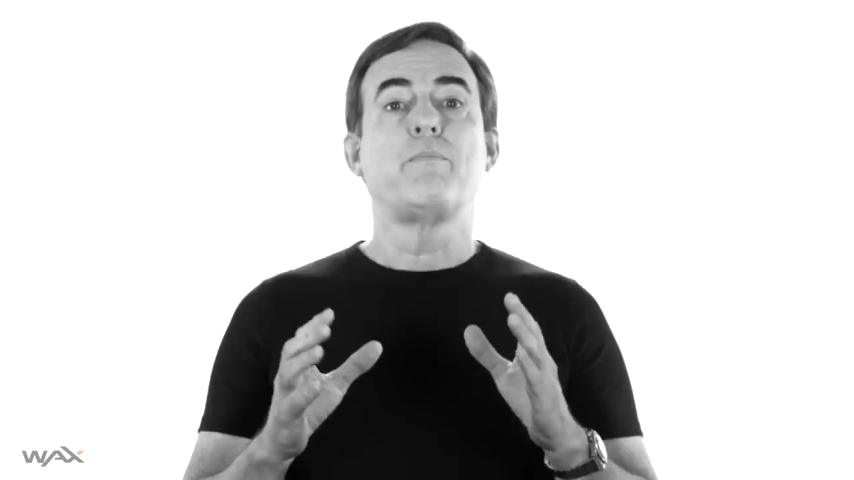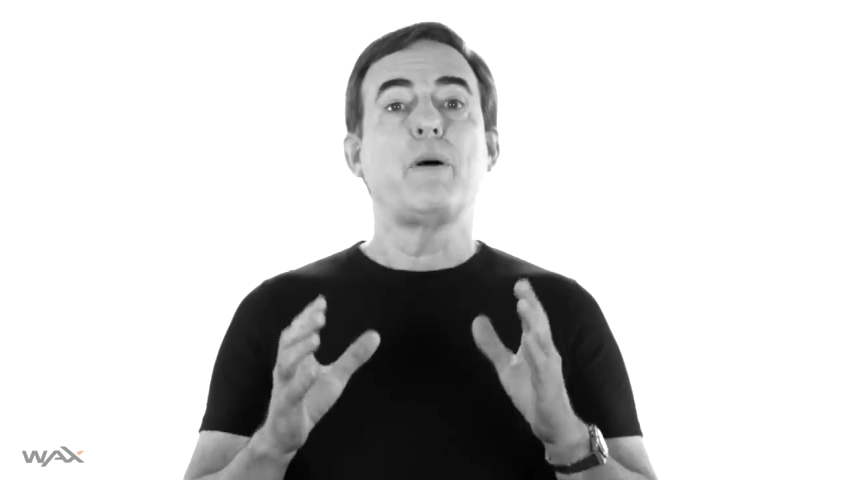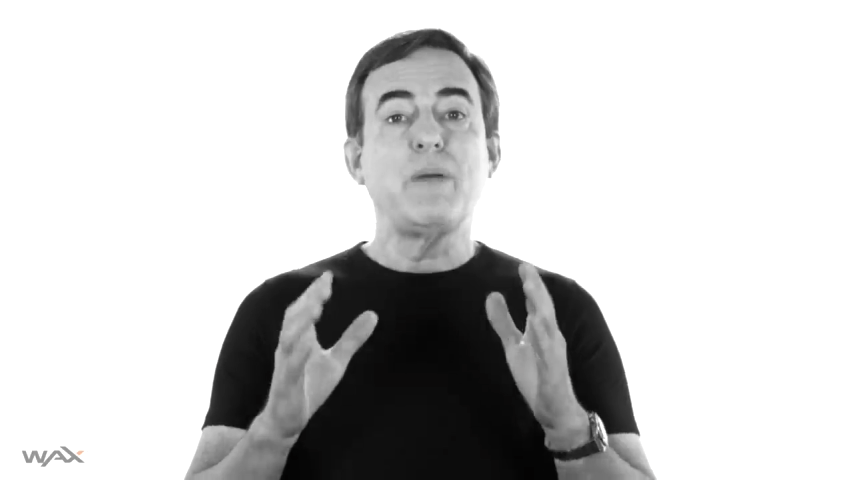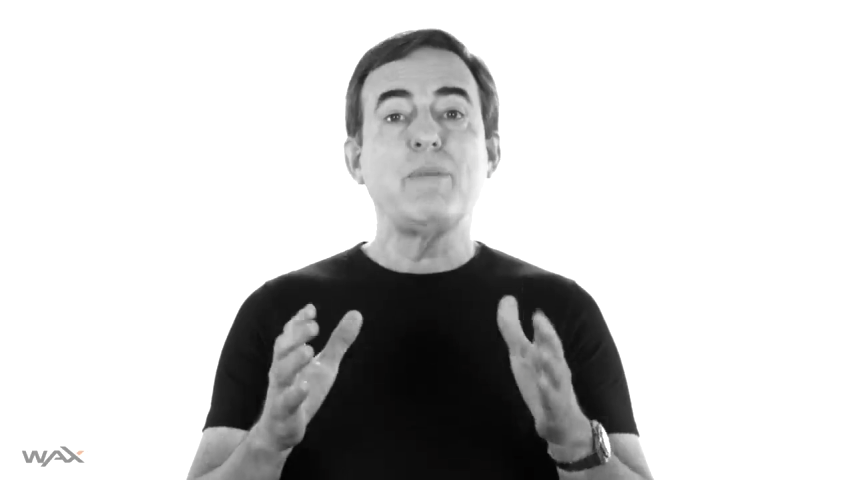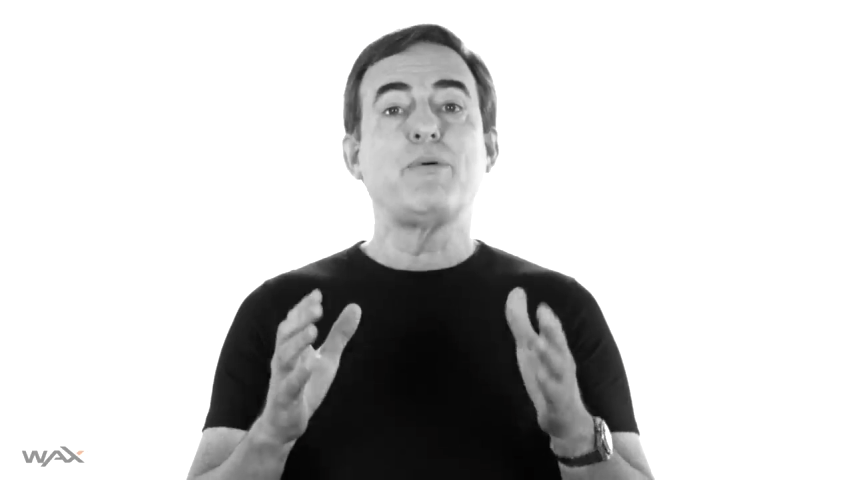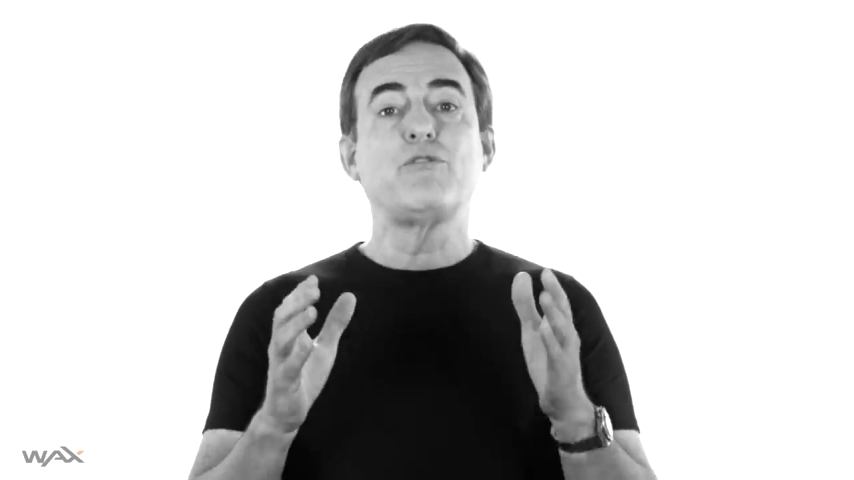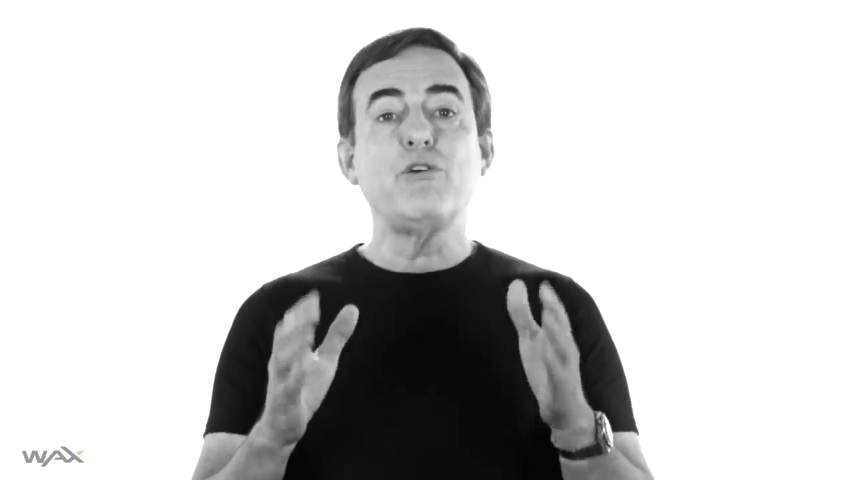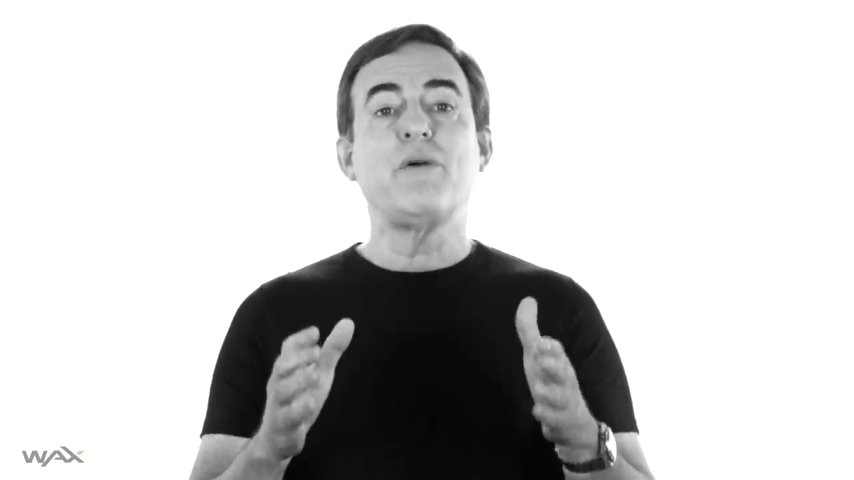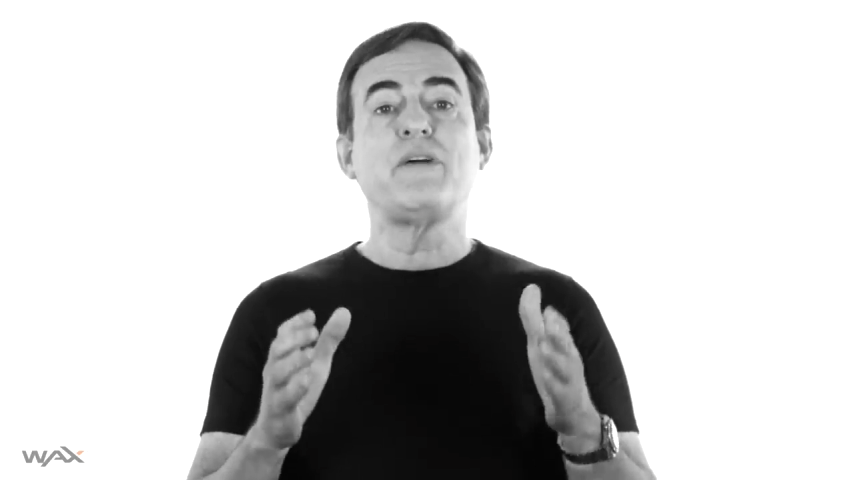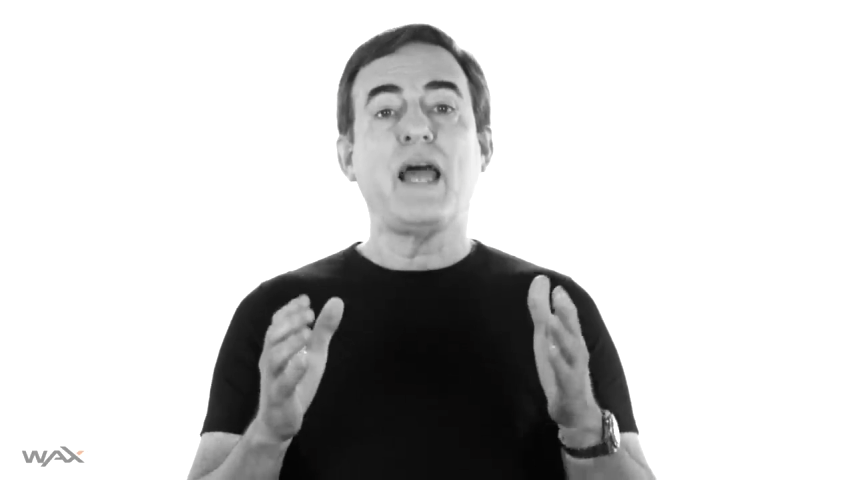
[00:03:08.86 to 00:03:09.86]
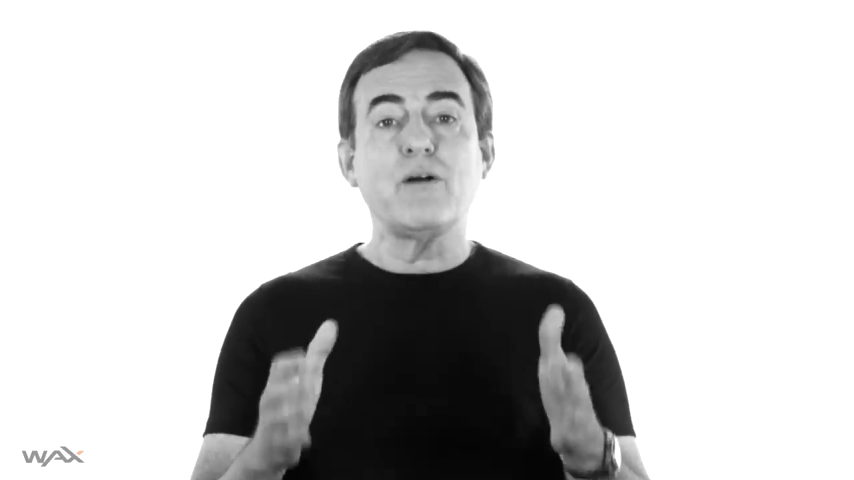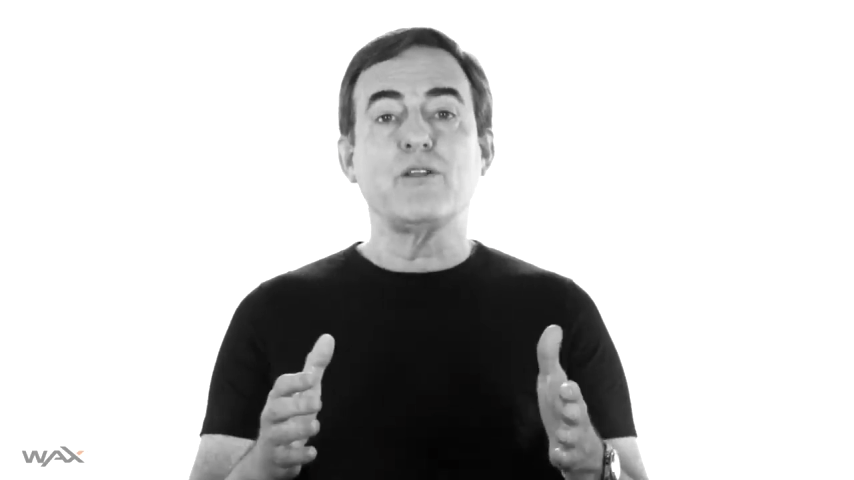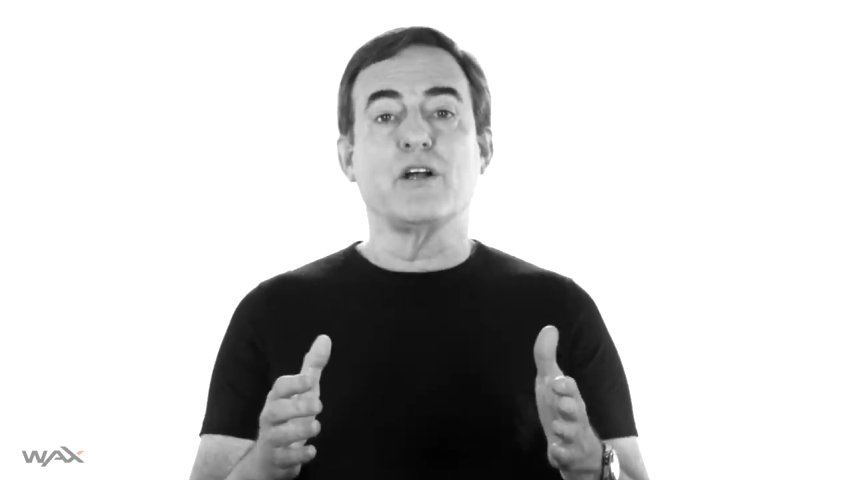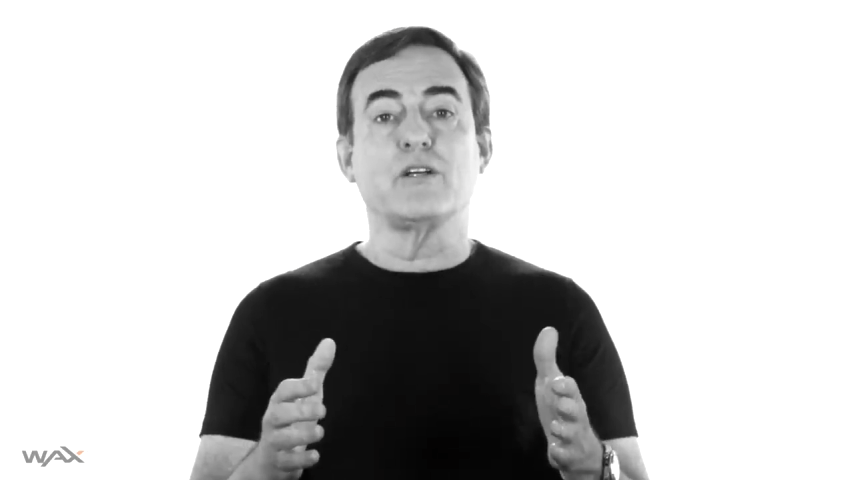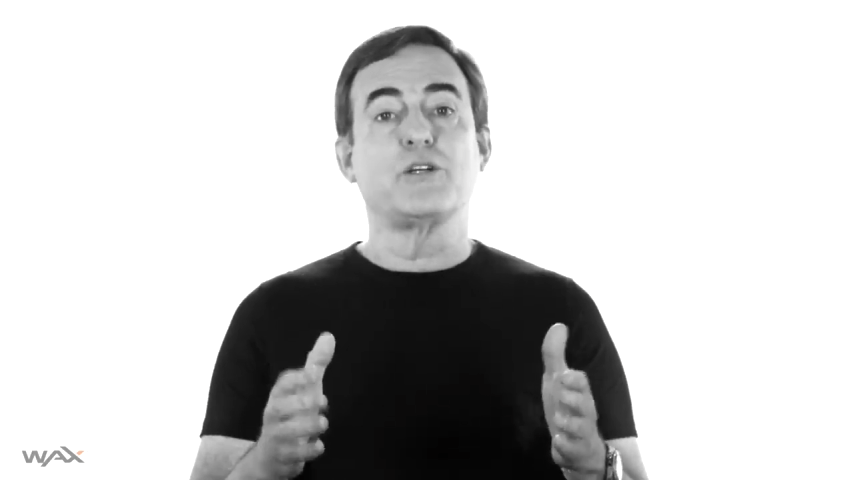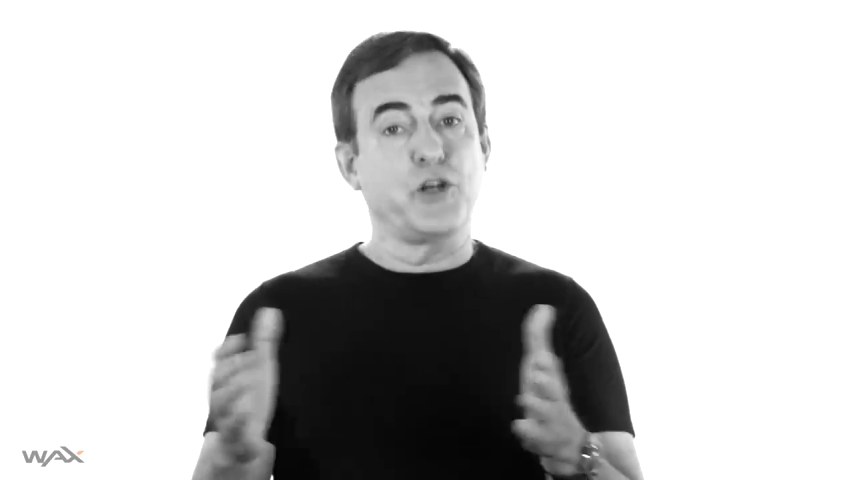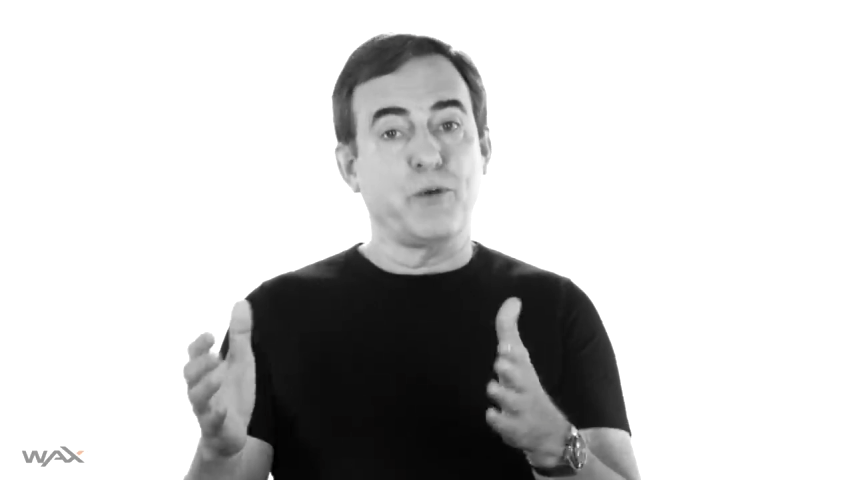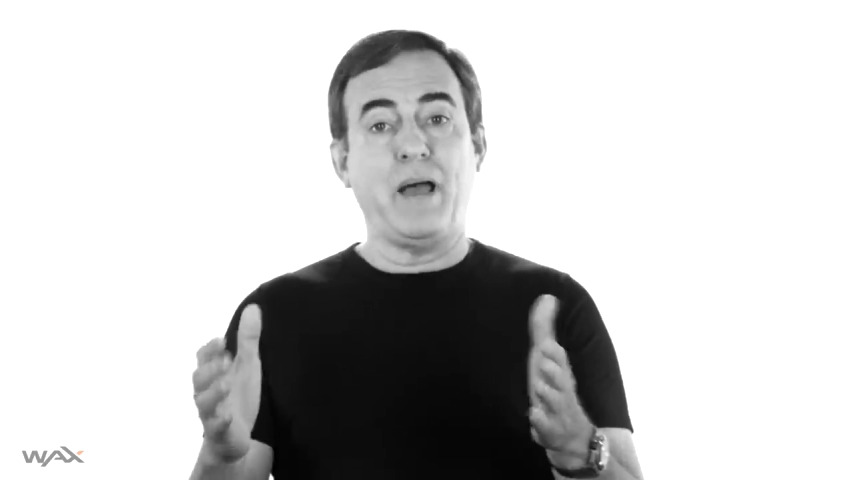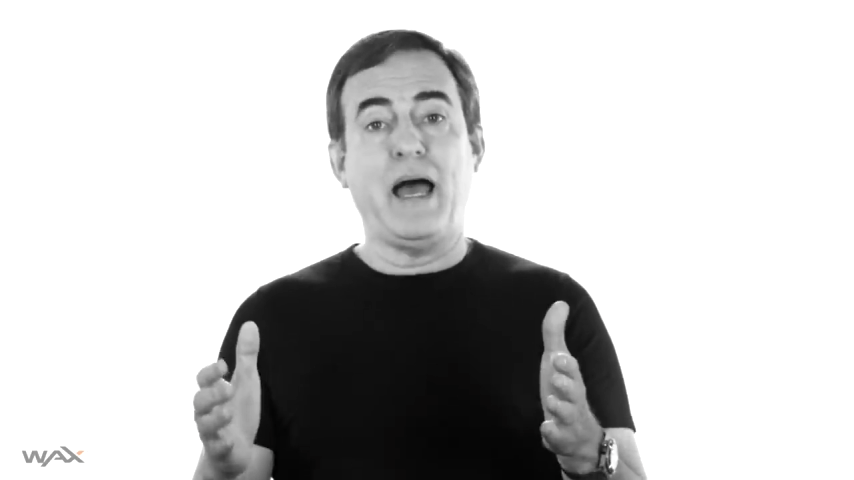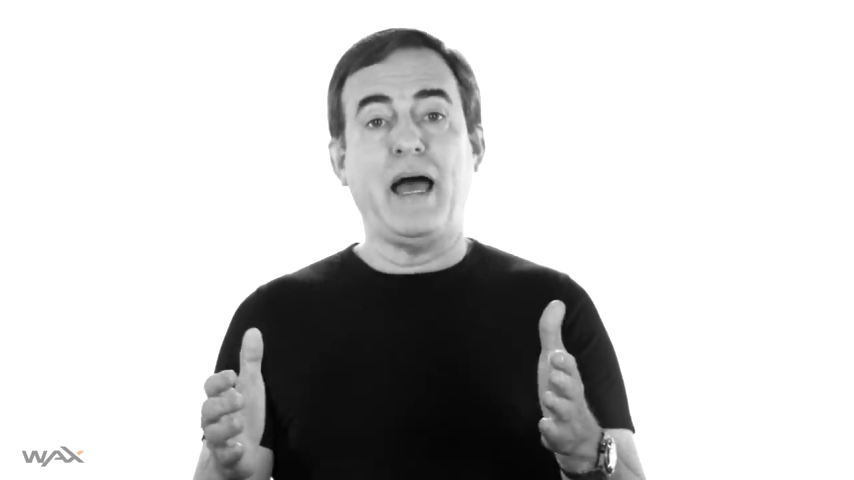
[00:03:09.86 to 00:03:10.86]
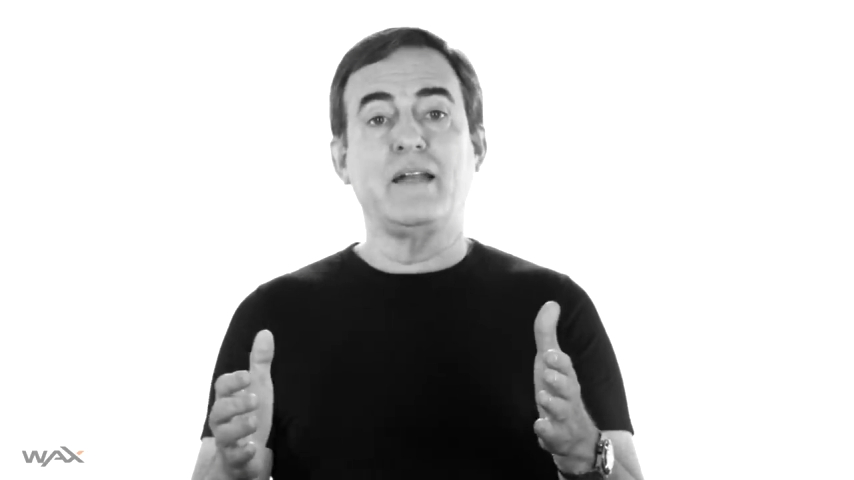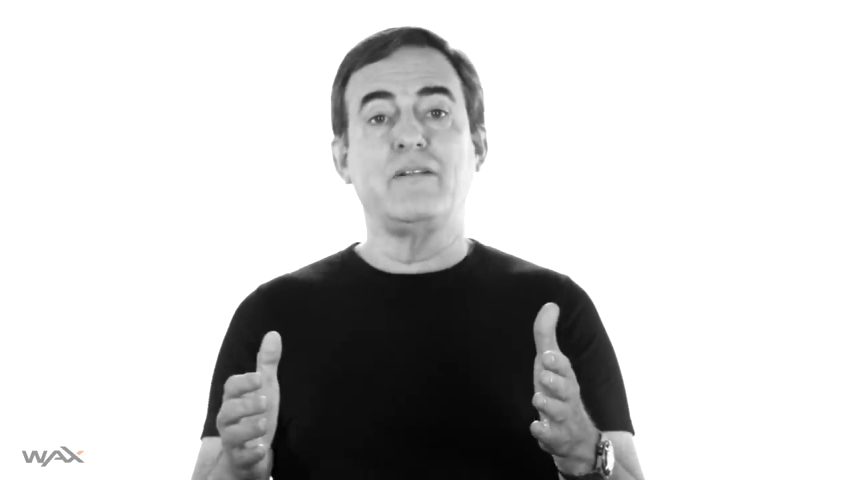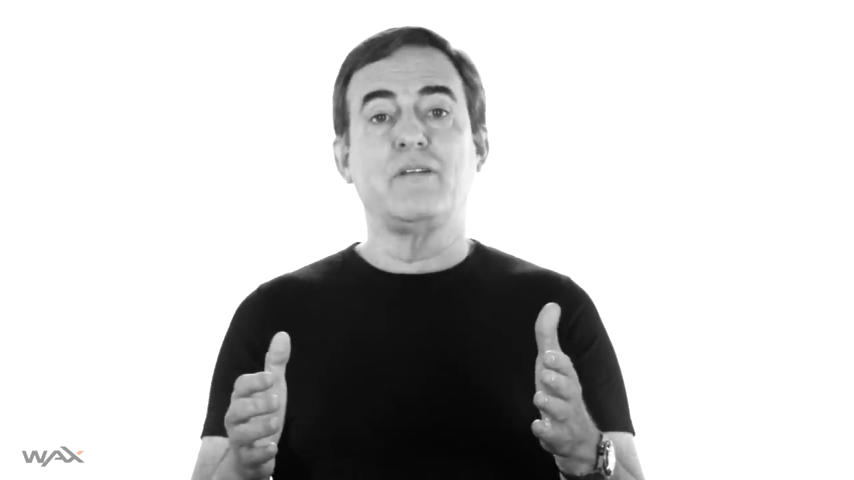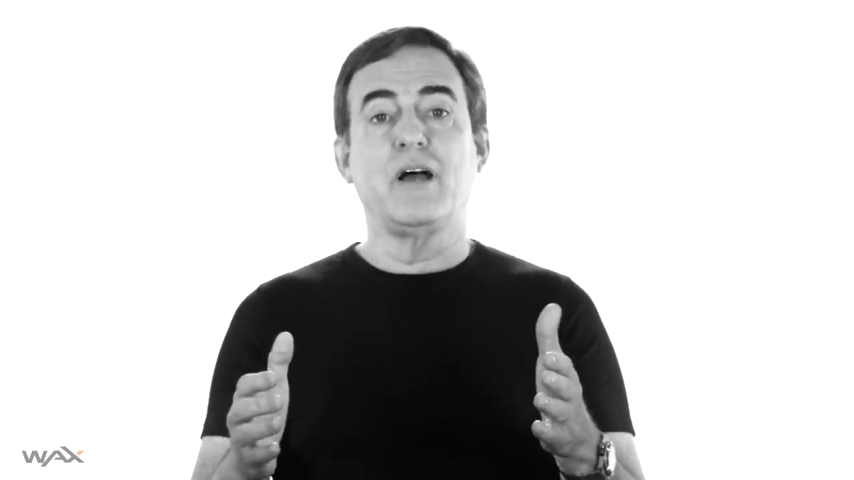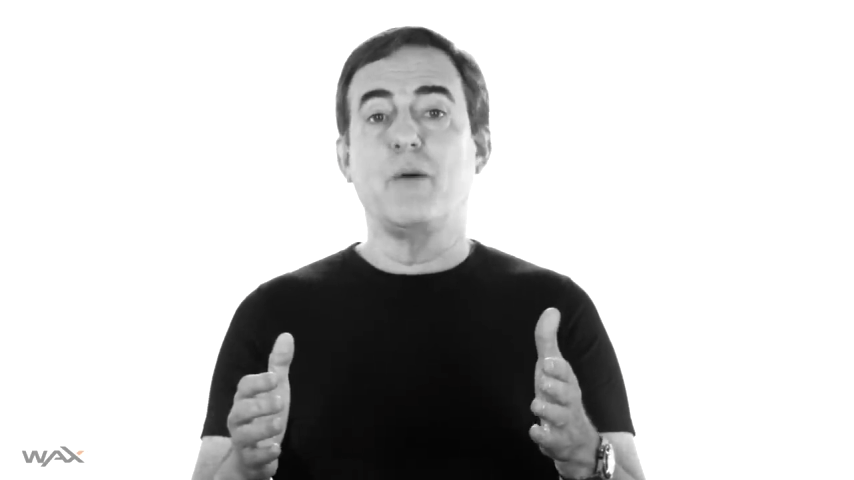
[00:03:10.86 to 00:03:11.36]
But people do have an outlook, good or bad,